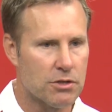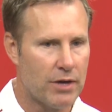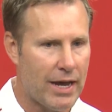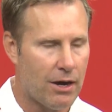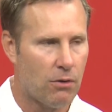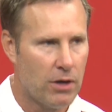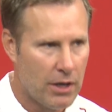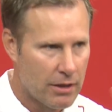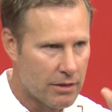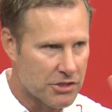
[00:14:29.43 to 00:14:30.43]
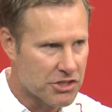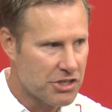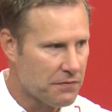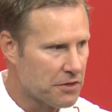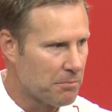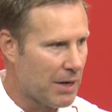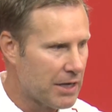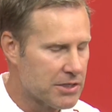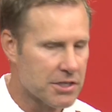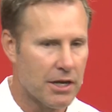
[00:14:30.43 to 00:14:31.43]
So now the shift in
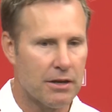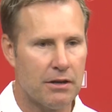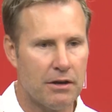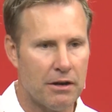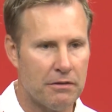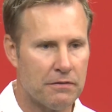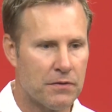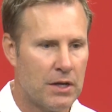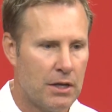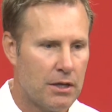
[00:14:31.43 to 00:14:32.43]
mindset of,